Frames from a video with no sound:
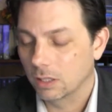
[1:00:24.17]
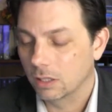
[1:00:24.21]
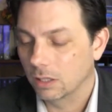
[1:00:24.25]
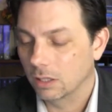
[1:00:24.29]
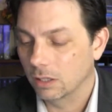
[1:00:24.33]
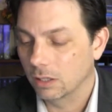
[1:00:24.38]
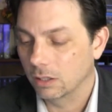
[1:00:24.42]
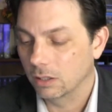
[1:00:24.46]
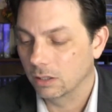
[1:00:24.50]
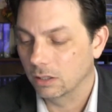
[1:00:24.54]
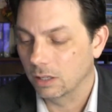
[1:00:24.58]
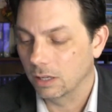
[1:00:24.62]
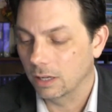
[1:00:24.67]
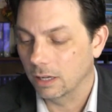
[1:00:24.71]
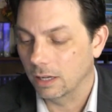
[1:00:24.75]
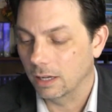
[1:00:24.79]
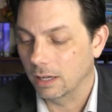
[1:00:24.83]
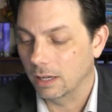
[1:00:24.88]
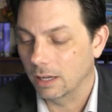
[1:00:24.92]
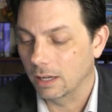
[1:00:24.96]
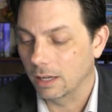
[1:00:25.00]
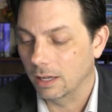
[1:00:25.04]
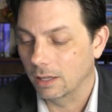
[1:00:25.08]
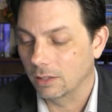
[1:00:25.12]

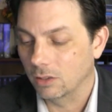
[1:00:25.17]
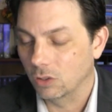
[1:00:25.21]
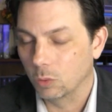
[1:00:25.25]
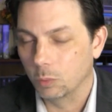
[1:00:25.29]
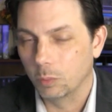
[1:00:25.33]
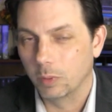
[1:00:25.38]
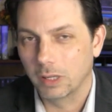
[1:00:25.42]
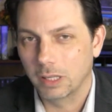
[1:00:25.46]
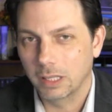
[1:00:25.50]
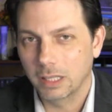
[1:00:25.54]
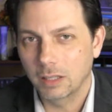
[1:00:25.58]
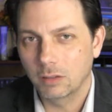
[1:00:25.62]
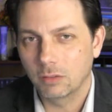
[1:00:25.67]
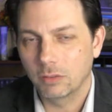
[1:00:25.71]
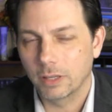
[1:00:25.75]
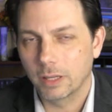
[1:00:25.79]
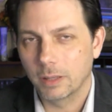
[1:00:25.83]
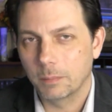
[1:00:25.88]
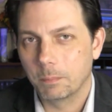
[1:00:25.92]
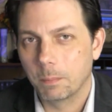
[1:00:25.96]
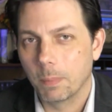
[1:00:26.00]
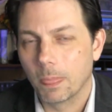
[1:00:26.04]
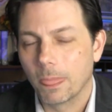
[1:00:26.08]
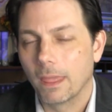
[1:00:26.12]
you believe
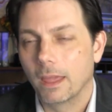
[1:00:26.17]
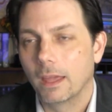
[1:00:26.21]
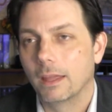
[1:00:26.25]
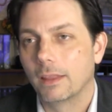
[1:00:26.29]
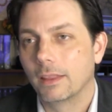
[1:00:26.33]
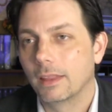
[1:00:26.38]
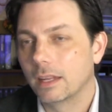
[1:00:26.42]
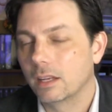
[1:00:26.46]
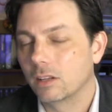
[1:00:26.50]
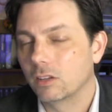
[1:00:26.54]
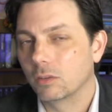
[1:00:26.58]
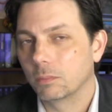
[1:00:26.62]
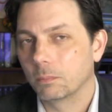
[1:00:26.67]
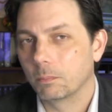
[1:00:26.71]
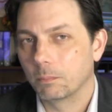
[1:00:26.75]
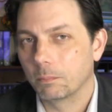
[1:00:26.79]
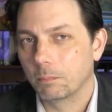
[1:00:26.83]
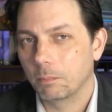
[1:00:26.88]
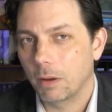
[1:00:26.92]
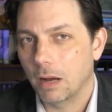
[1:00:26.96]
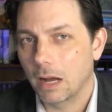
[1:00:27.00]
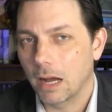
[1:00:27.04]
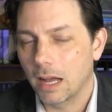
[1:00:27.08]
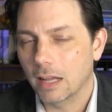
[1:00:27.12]
in, it is
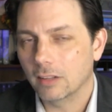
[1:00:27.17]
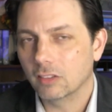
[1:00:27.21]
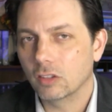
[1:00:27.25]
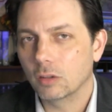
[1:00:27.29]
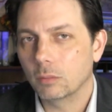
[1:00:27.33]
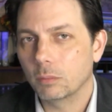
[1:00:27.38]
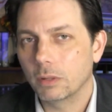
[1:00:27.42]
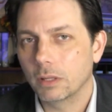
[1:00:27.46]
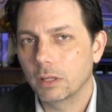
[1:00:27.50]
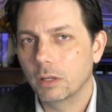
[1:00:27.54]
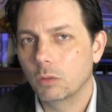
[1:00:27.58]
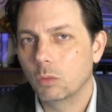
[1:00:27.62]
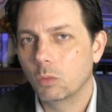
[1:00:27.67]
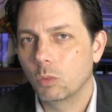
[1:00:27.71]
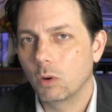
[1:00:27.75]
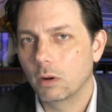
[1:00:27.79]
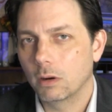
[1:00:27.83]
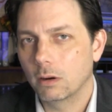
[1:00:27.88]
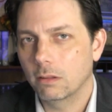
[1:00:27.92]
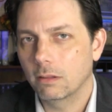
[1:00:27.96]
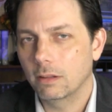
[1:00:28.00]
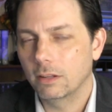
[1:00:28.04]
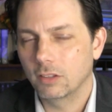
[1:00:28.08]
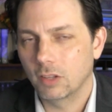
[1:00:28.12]
possibly
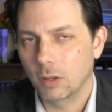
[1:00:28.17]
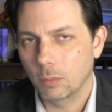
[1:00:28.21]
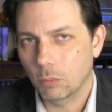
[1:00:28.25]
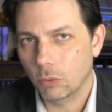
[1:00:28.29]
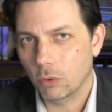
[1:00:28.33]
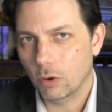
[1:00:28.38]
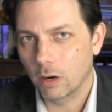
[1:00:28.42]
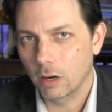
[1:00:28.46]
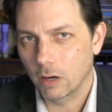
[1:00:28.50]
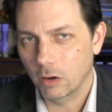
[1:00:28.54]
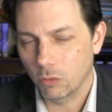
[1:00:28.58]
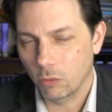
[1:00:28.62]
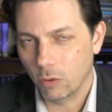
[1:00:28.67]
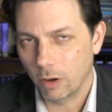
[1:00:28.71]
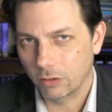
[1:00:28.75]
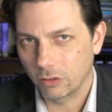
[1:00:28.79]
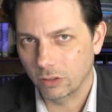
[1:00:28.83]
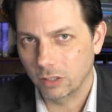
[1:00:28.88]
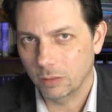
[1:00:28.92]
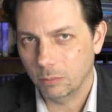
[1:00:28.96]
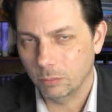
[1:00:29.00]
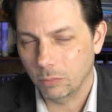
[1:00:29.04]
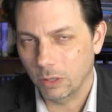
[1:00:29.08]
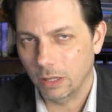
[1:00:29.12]
one of the temporary
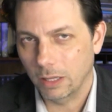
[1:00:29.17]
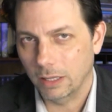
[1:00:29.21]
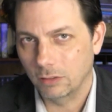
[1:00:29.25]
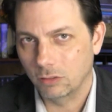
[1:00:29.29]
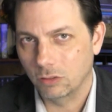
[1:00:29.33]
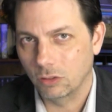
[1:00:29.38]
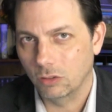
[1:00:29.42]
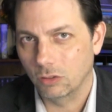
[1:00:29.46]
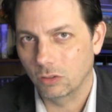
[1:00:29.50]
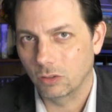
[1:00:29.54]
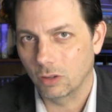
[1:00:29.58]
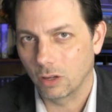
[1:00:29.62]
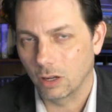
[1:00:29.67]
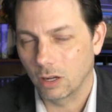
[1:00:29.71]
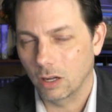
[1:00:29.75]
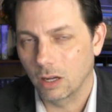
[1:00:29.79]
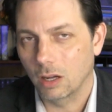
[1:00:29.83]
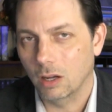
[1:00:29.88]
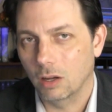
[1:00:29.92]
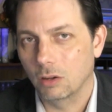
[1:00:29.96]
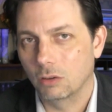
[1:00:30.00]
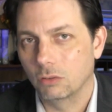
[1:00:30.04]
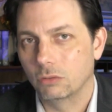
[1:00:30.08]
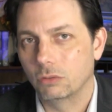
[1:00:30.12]
resting places
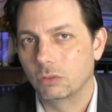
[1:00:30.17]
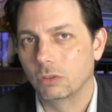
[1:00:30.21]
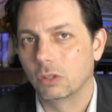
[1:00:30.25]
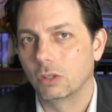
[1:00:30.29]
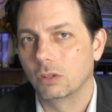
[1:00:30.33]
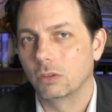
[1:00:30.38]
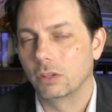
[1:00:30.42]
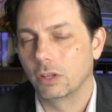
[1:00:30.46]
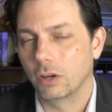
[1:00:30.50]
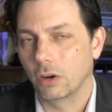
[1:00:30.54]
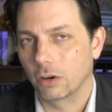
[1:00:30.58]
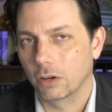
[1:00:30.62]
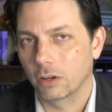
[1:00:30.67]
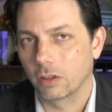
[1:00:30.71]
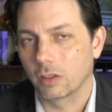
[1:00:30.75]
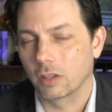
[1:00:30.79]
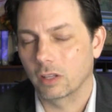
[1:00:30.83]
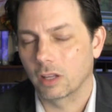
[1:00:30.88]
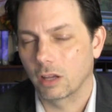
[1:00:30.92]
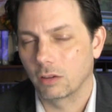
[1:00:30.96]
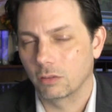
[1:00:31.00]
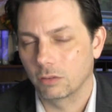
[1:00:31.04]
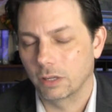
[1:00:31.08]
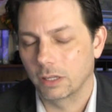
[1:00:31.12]
of the Ark of the
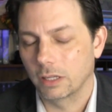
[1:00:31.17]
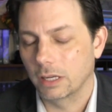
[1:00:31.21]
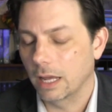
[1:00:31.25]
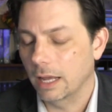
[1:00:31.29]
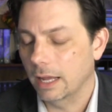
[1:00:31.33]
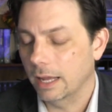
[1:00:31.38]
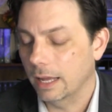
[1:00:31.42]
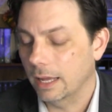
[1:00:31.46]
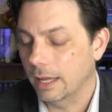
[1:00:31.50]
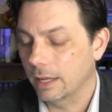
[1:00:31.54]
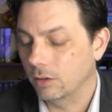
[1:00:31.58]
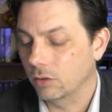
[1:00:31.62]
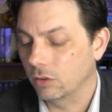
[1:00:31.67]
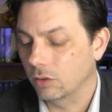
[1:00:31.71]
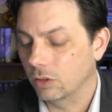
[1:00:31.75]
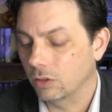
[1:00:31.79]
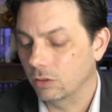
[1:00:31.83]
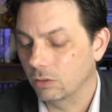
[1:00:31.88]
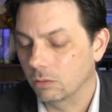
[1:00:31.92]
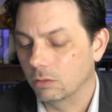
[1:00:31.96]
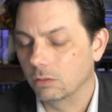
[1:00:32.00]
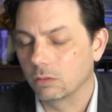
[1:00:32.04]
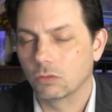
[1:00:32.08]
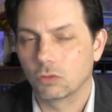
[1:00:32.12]
Covenant. And
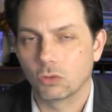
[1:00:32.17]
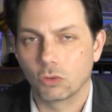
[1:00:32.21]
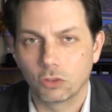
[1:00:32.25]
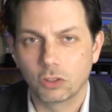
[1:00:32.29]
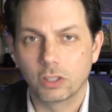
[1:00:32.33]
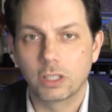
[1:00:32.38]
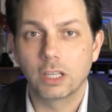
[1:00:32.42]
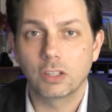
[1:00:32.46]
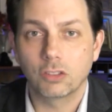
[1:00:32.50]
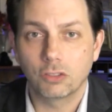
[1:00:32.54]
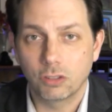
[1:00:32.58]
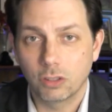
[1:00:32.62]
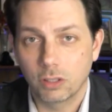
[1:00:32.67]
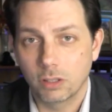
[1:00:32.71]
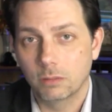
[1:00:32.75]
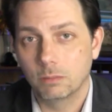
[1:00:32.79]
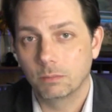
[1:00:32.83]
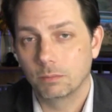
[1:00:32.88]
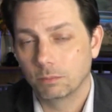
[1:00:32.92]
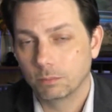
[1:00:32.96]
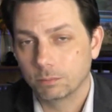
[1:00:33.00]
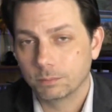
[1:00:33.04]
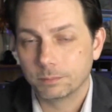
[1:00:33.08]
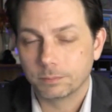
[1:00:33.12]
the
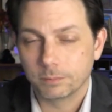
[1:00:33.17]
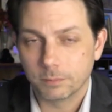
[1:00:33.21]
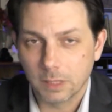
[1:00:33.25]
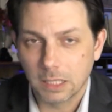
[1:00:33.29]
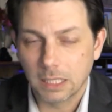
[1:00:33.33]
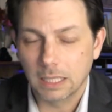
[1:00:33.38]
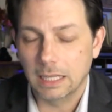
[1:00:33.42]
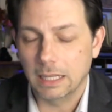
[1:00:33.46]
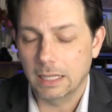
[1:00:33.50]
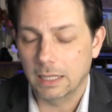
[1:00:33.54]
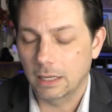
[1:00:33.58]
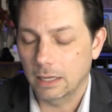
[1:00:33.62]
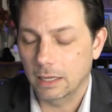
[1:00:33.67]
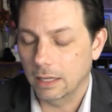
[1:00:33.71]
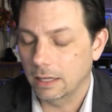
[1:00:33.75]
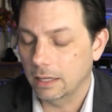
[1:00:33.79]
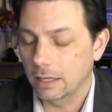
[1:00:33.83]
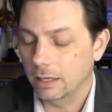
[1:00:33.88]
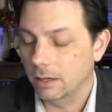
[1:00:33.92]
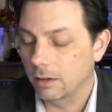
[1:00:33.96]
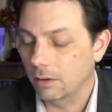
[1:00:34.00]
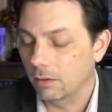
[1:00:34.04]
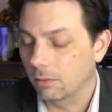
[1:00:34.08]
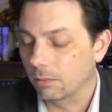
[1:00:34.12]
tradition
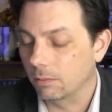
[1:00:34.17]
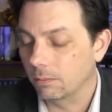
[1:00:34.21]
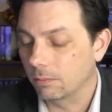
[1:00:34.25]
in